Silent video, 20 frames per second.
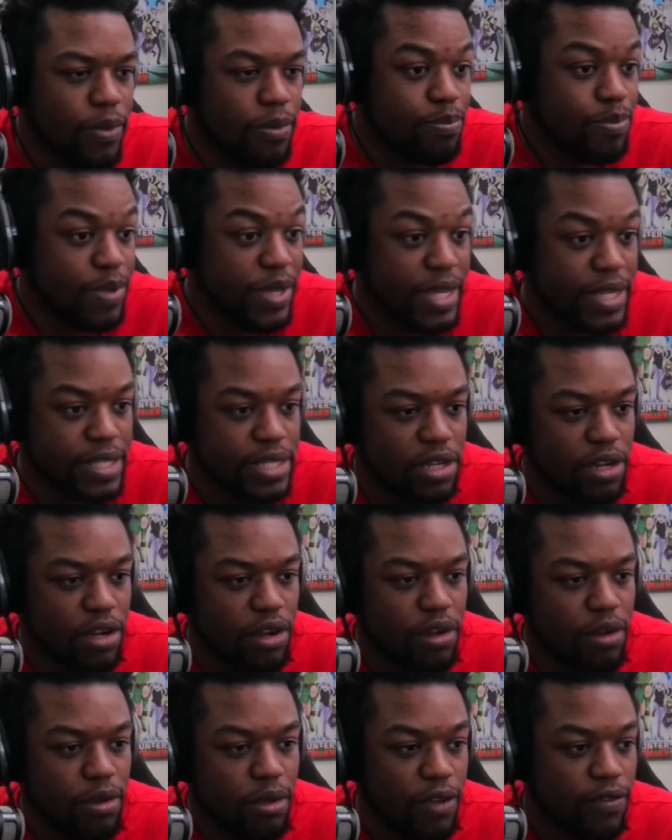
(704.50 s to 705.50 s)
B
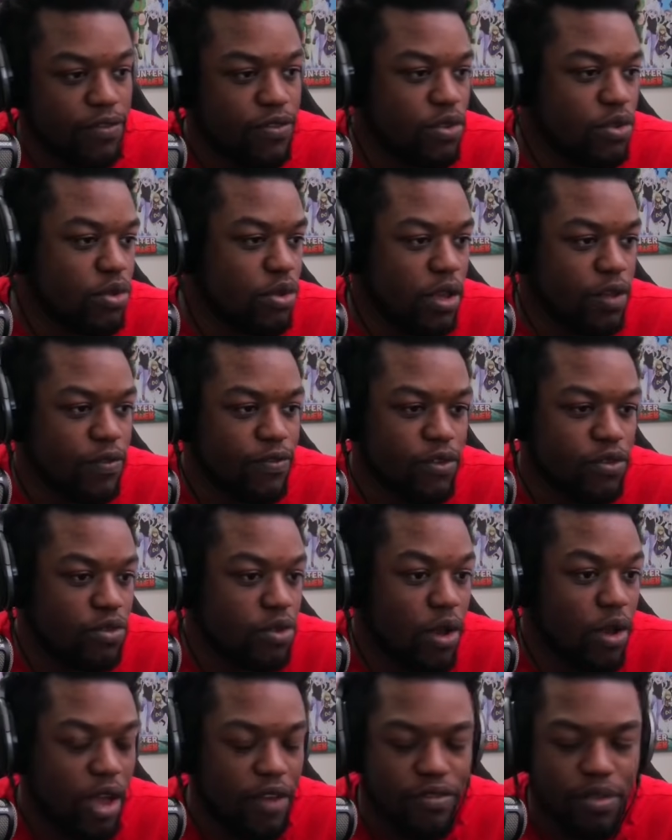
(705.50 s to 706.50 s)
tier if you if you
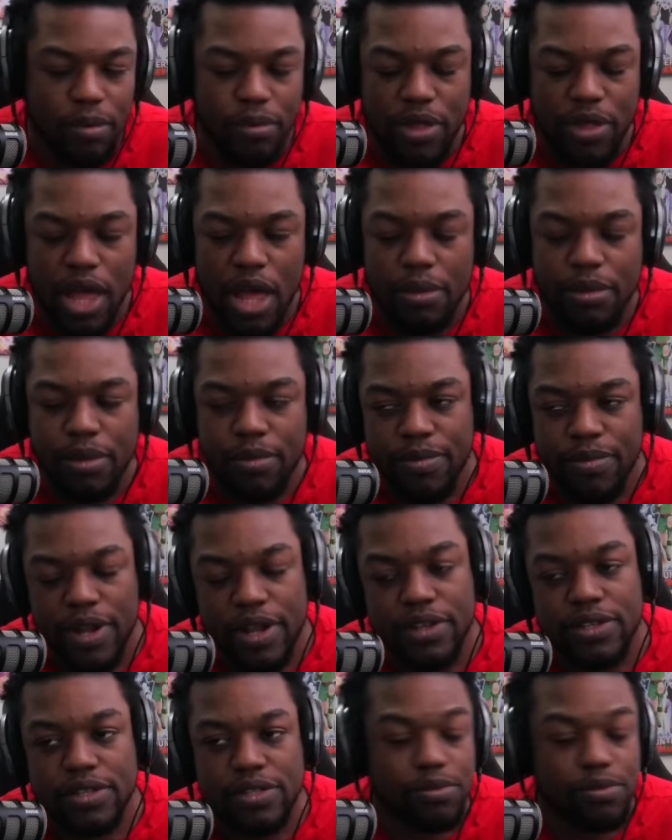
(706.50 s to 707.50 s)
don't have the Blob,
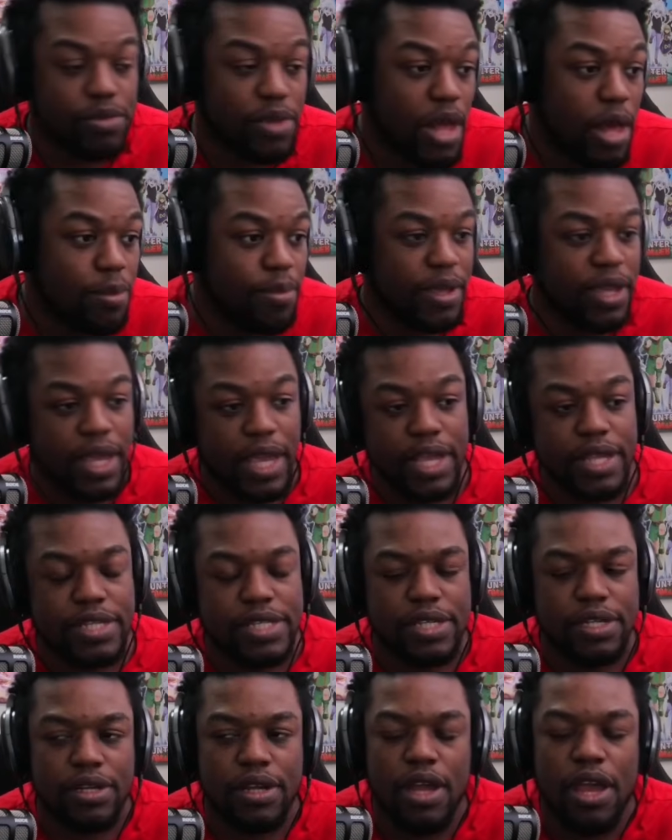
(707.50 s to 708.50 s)
compared to Blob being A
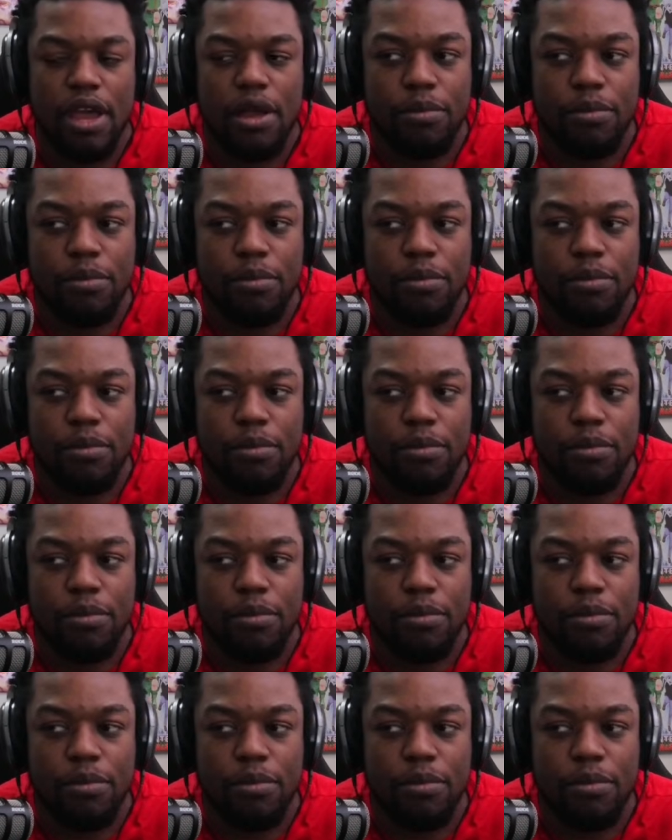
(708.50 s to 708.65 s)
tier.